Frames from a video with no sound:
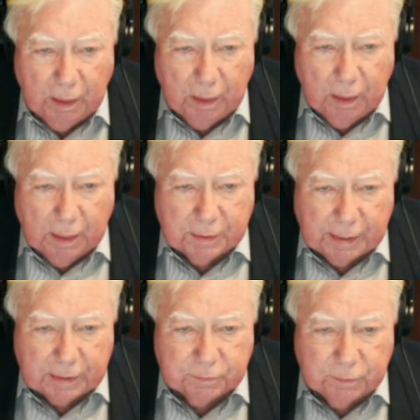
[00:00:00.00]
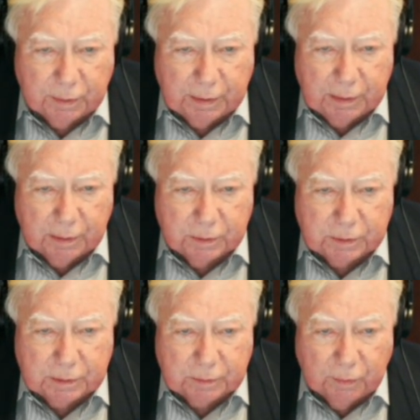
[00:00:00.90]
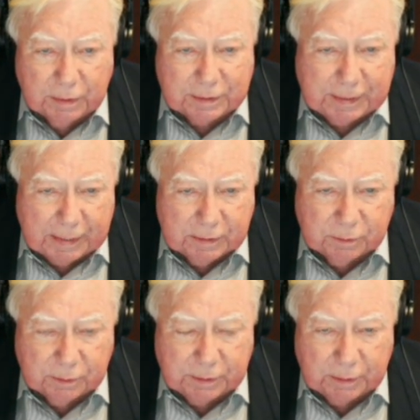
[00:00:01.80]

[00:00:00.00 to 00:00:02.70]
In the last 4 disastrous